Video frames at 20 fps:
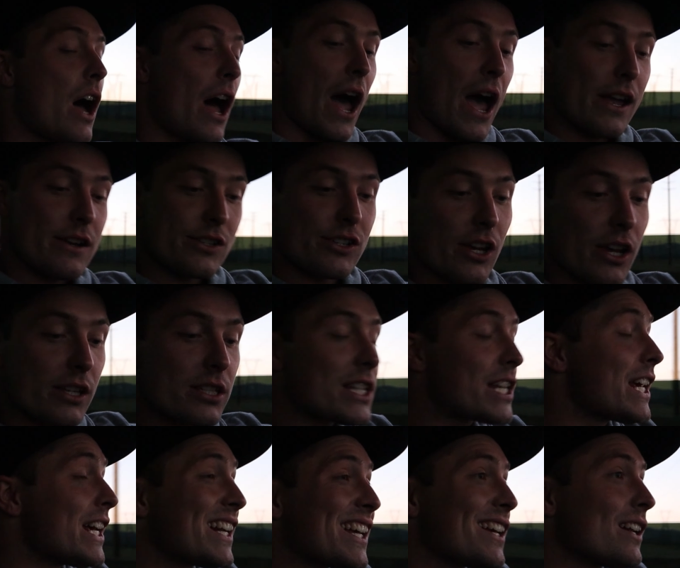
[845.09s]
I just
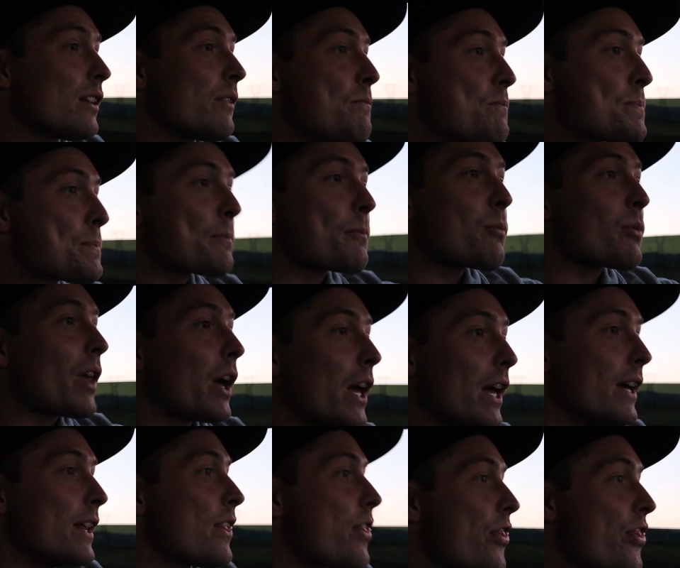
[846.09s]
hit it
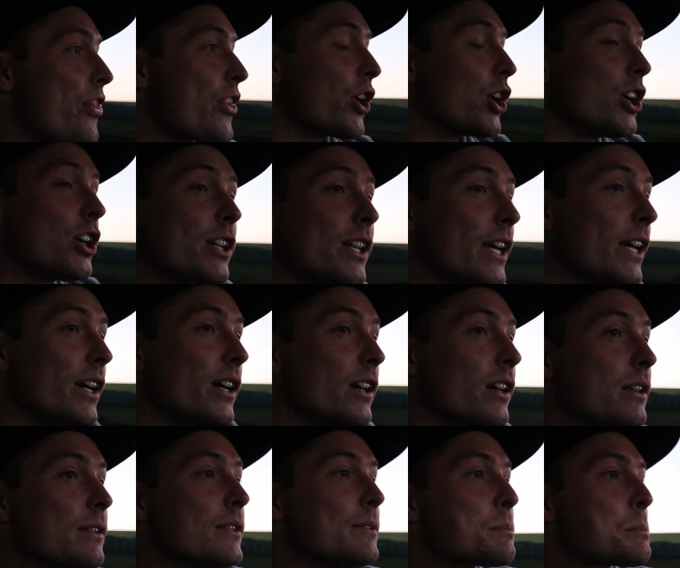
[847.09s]
in third gear,
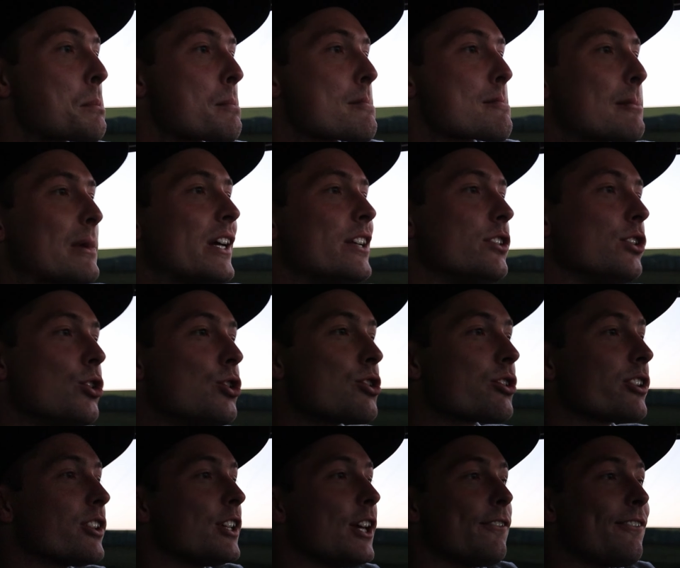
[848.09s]
and
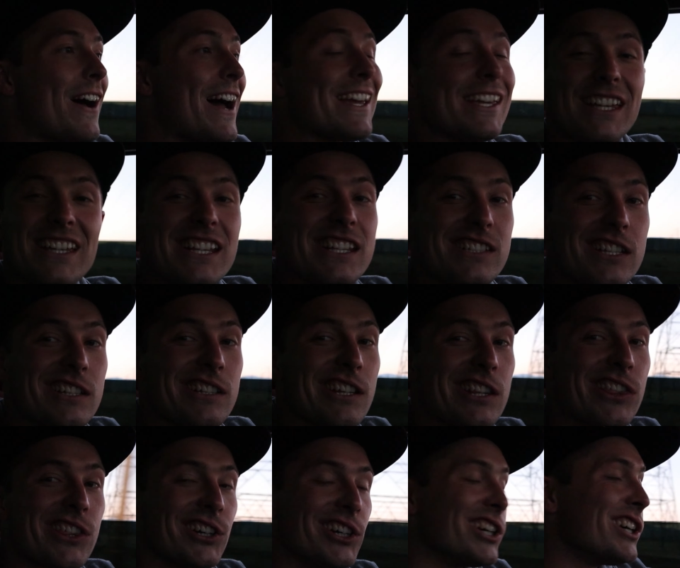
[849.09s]
usually if I ease into
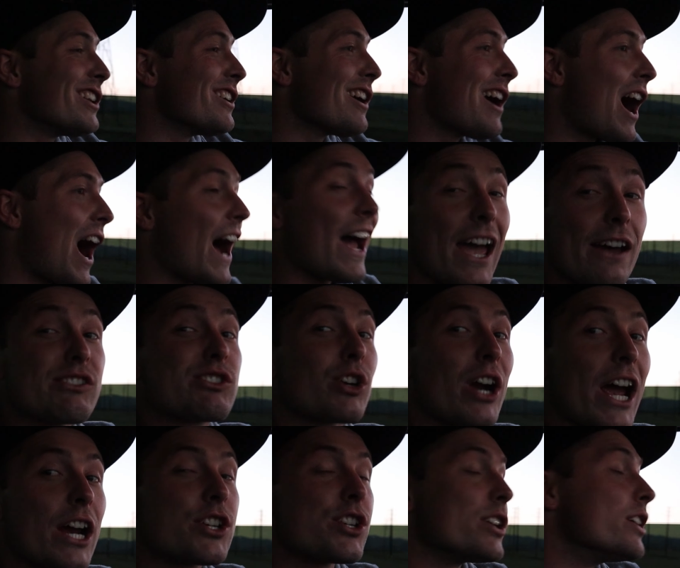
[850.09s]
third, I have
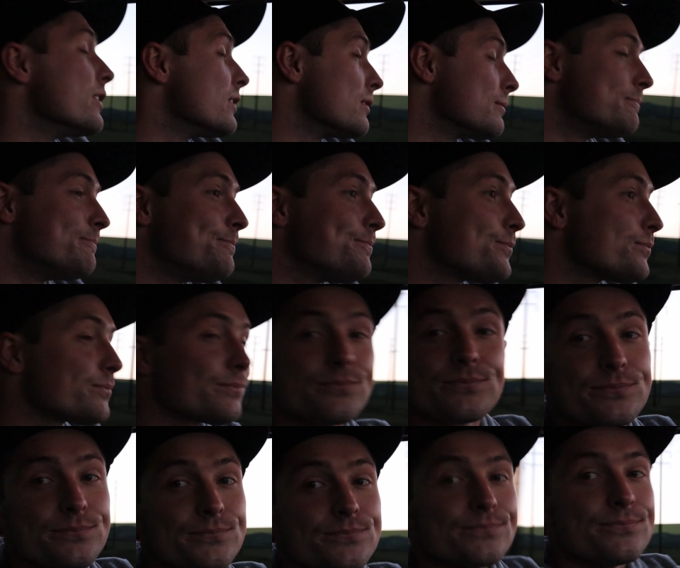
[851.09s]
traction.
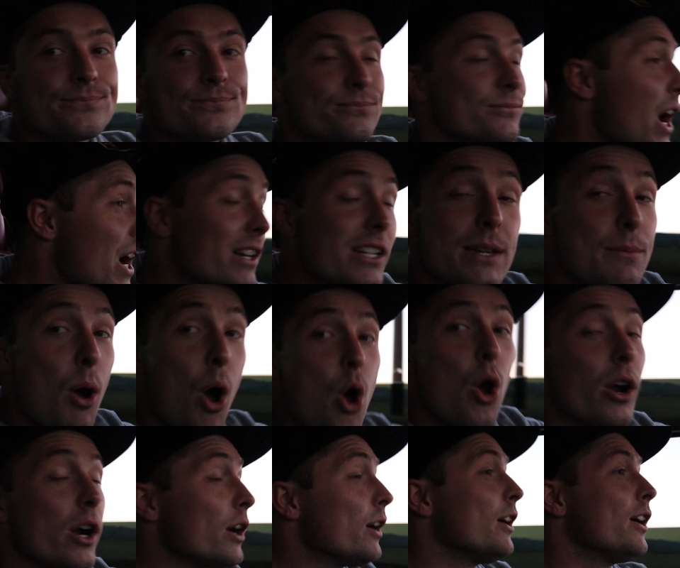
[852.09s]
Not
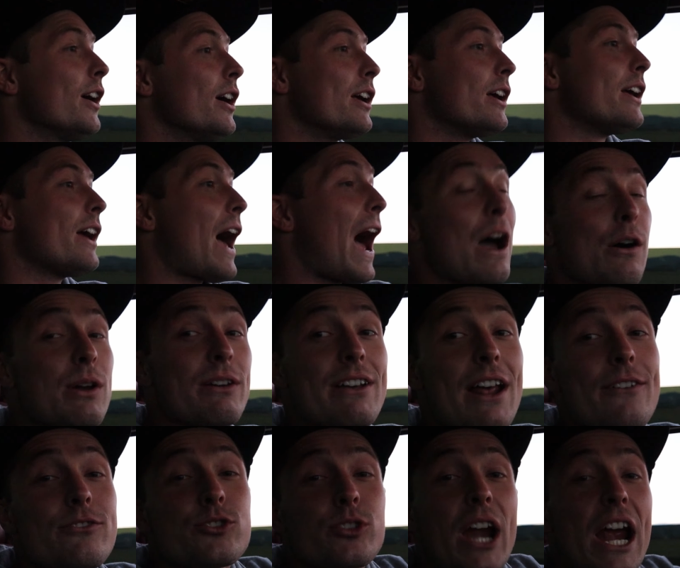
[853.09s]
anymore. I don't even
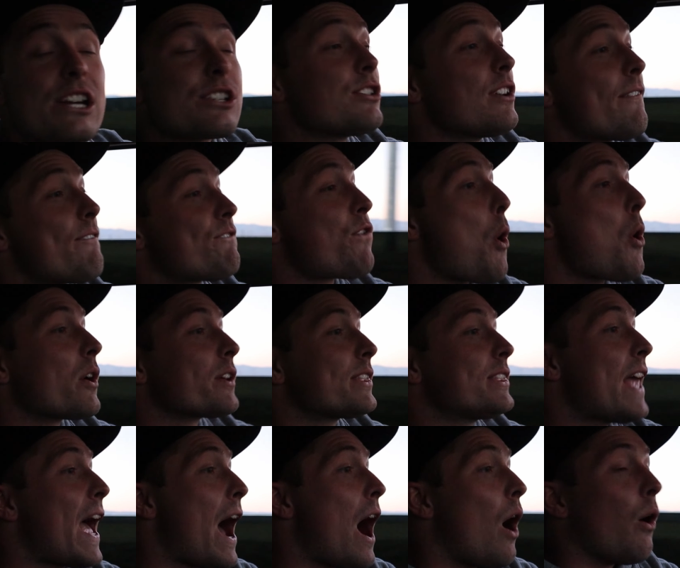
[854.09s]
have traction in fourth
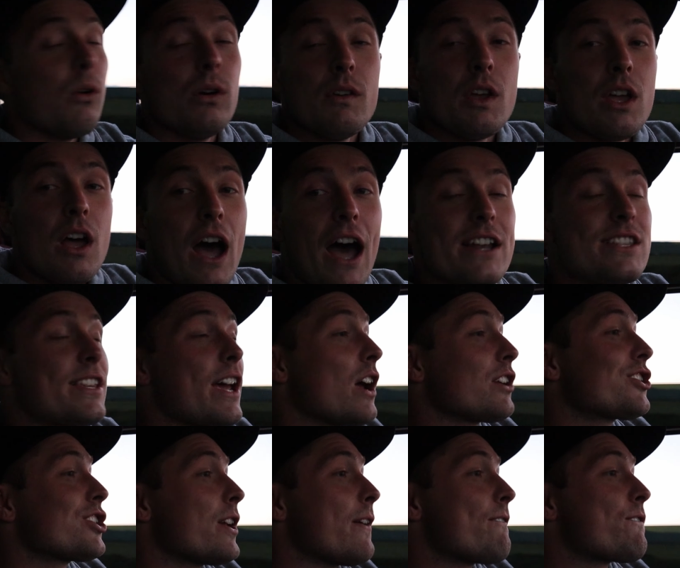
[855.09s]
now. I
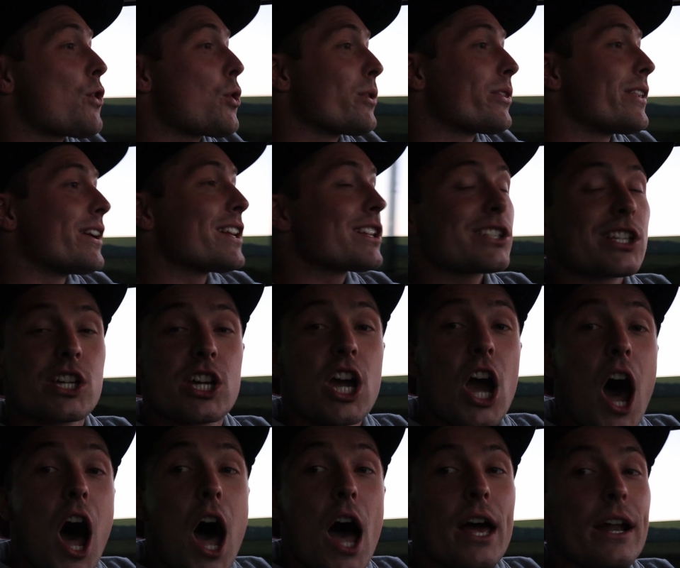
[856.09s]
touch it in fourth and it's
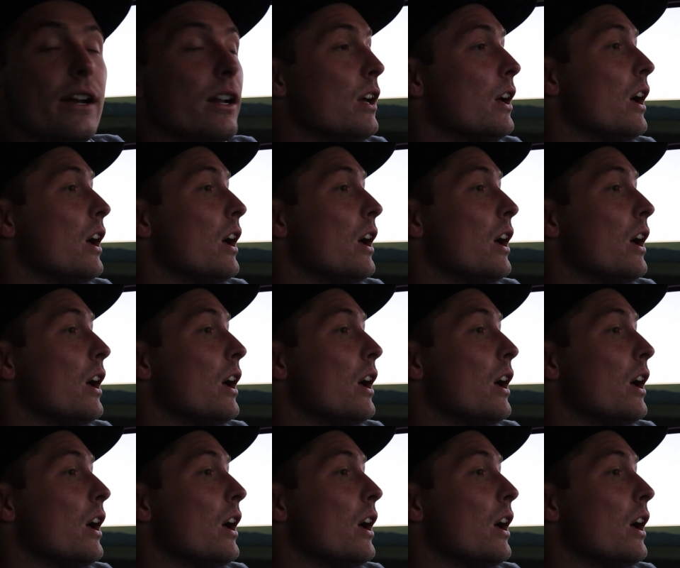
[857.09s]
gone.